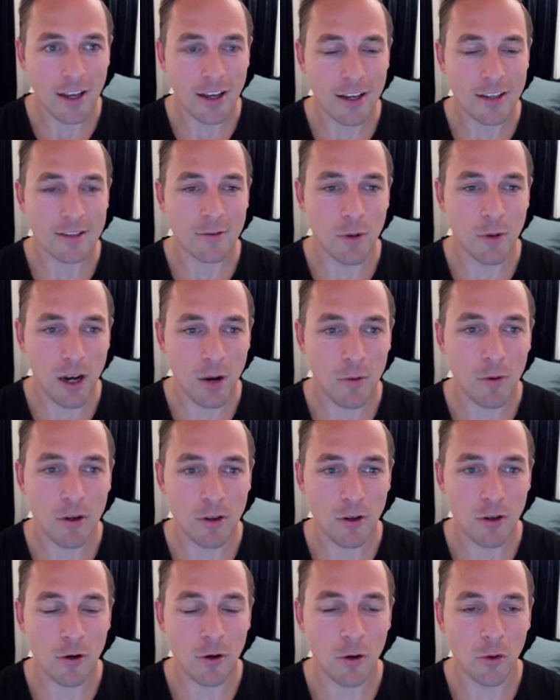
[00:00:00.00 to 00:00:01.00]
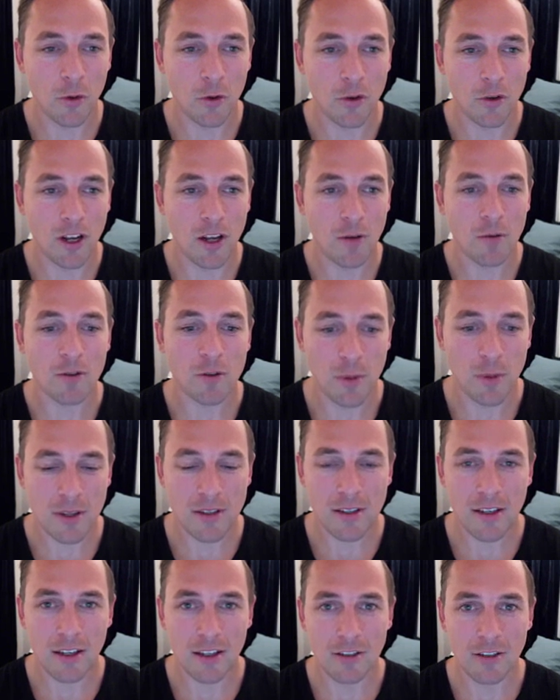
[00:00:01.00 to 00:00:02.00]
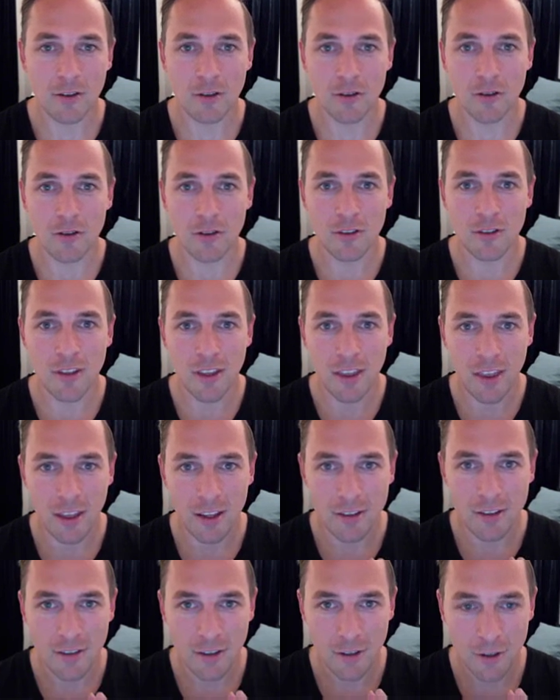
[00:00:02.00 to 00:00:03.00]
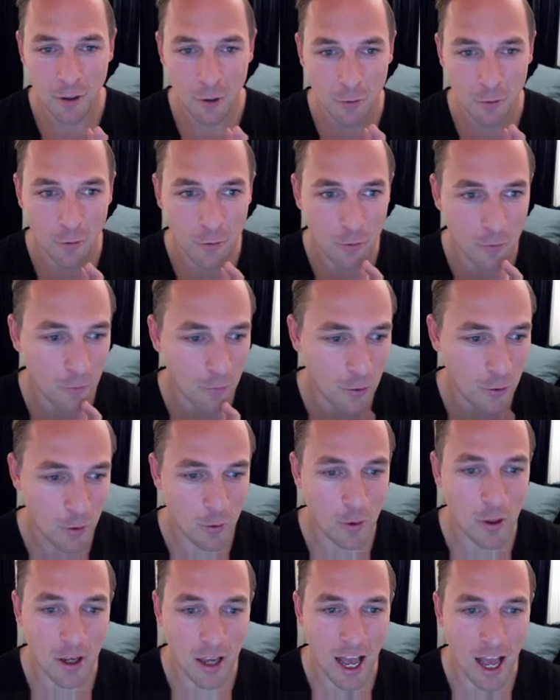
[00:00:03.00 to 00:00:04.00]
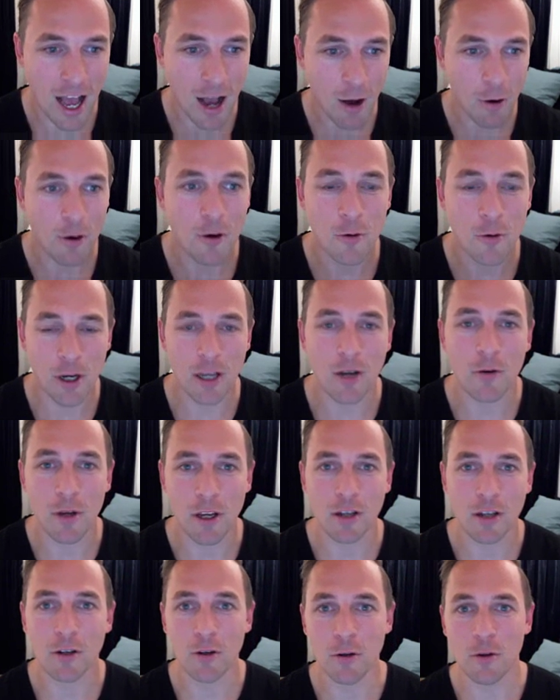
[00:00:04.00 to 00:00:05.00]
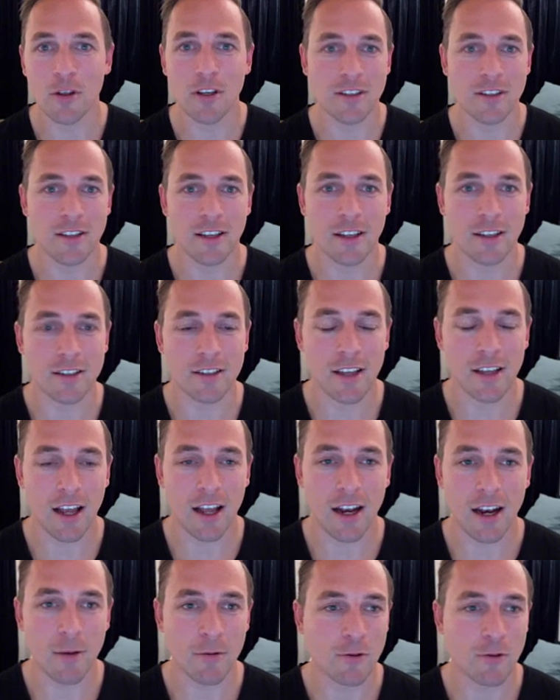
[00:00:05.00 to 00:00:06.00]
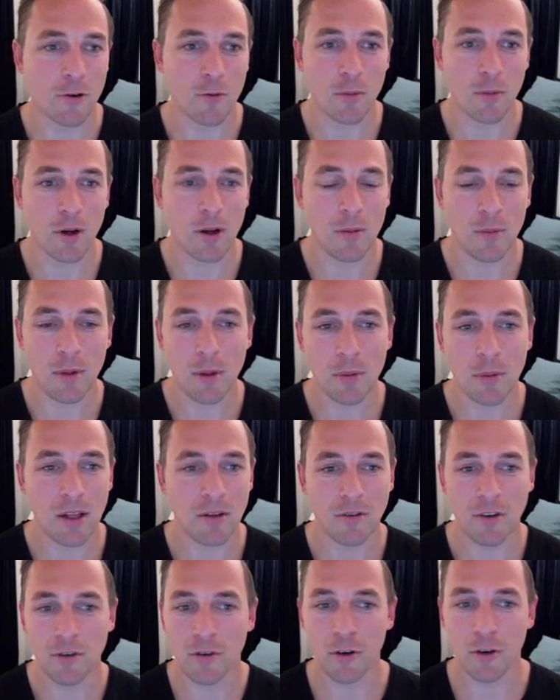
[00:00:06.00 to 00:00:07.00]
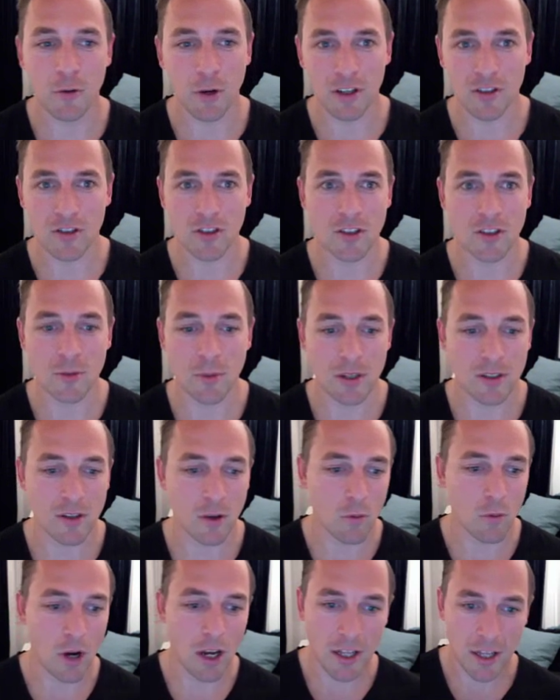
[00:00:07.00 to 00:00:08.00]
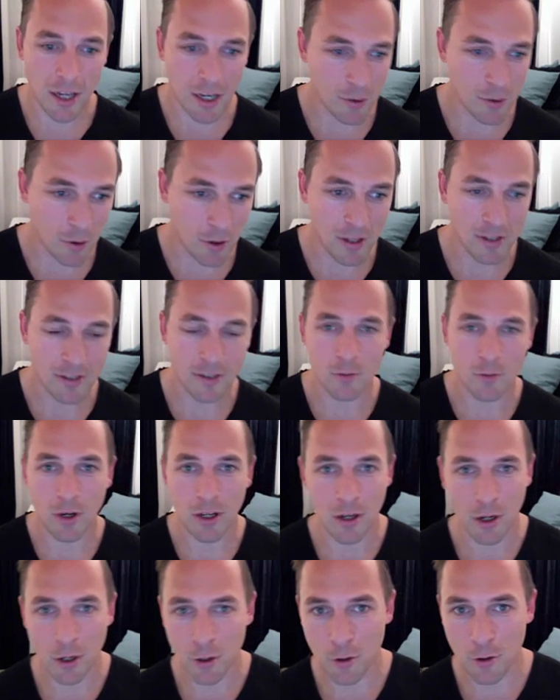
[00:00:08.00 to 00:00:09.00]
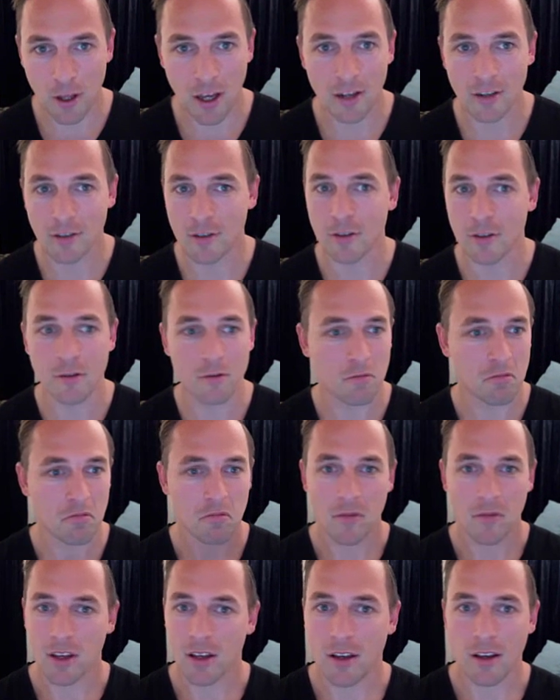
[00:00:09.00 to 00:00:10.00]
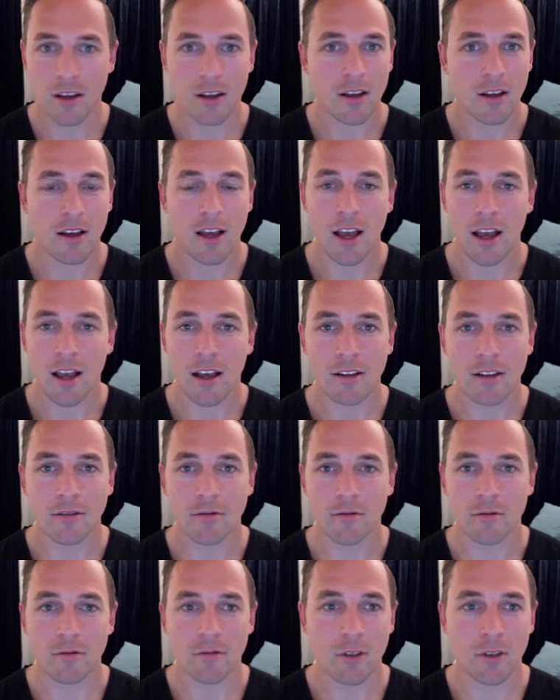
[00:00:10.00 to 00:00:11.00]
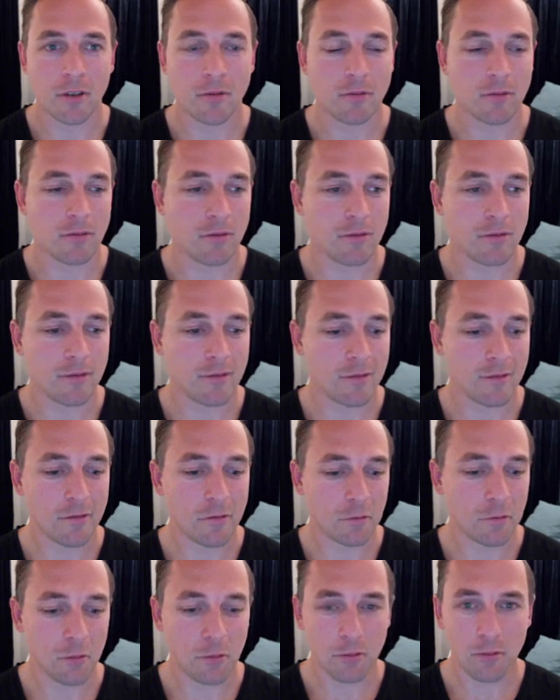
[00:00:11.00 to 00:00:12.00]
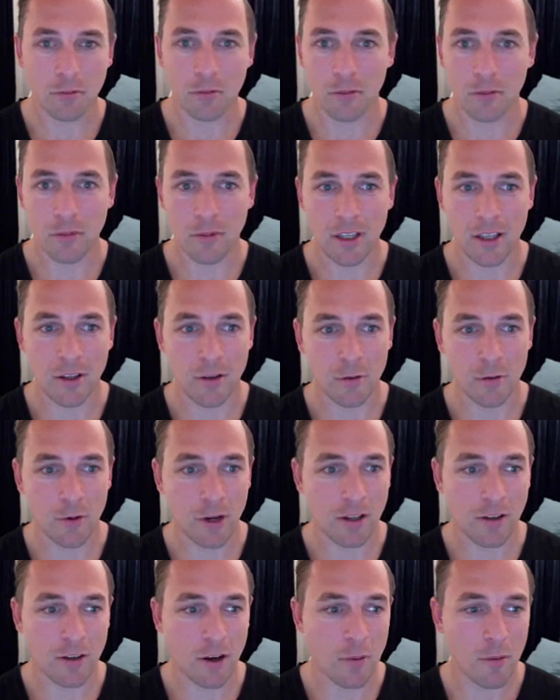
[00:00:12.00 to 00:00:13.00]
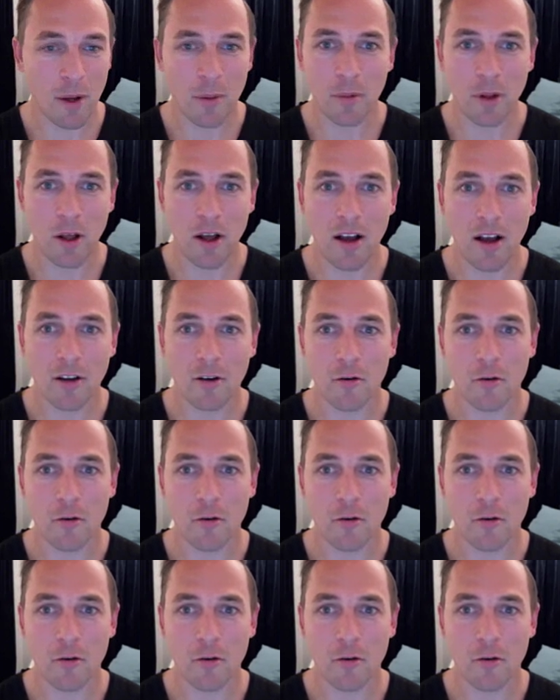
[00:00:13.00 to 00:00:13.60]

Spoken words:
because what I wanted to go through today was basically just, you know, viewing how quick we could do these things. And I'm sure people have different questions based on why did I do this and why did I do that. Just, well, either write on my blog